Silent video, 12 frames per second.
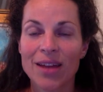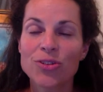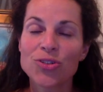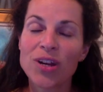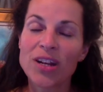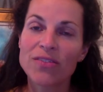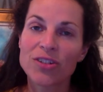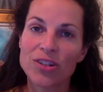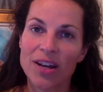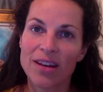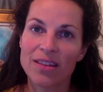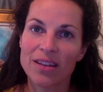I was training for
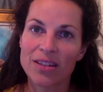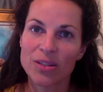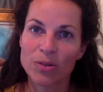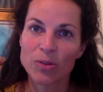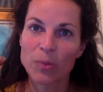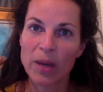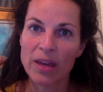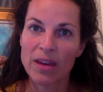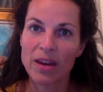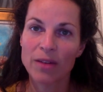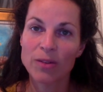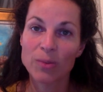triathlon, so
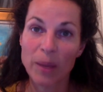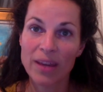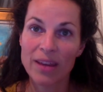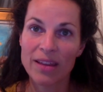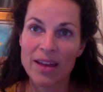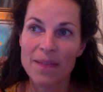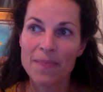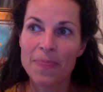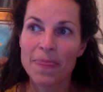I was biking a lot,